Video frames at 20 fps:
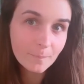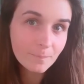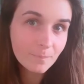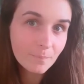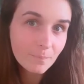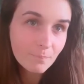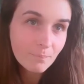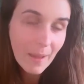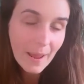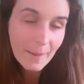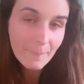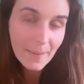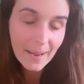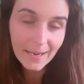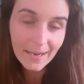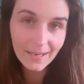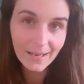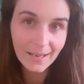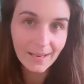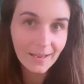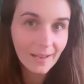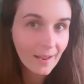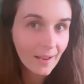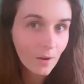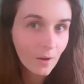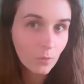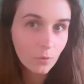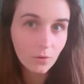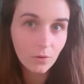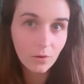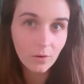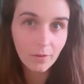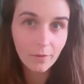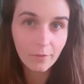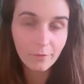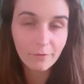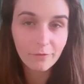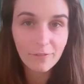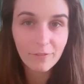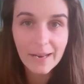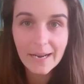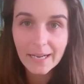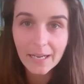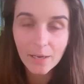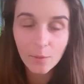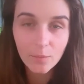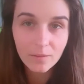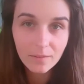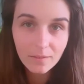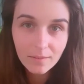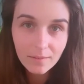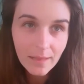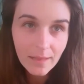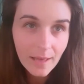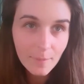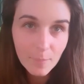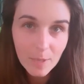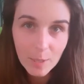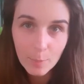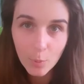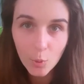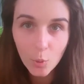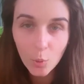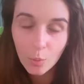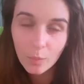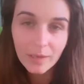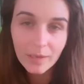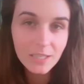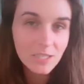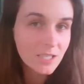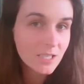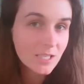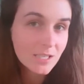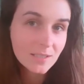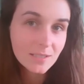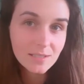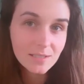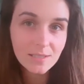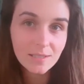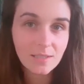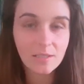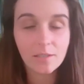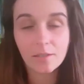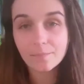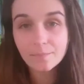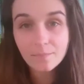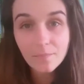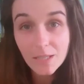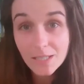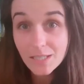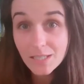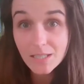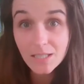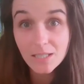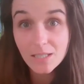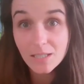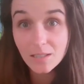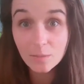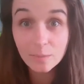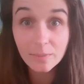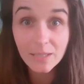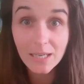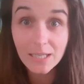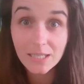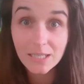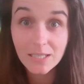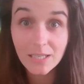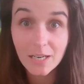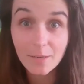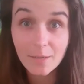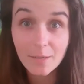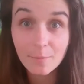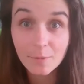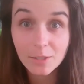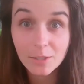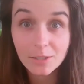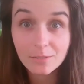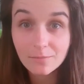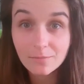backpacking or flatting with people. It's just, this is just a little bit of entertainment really.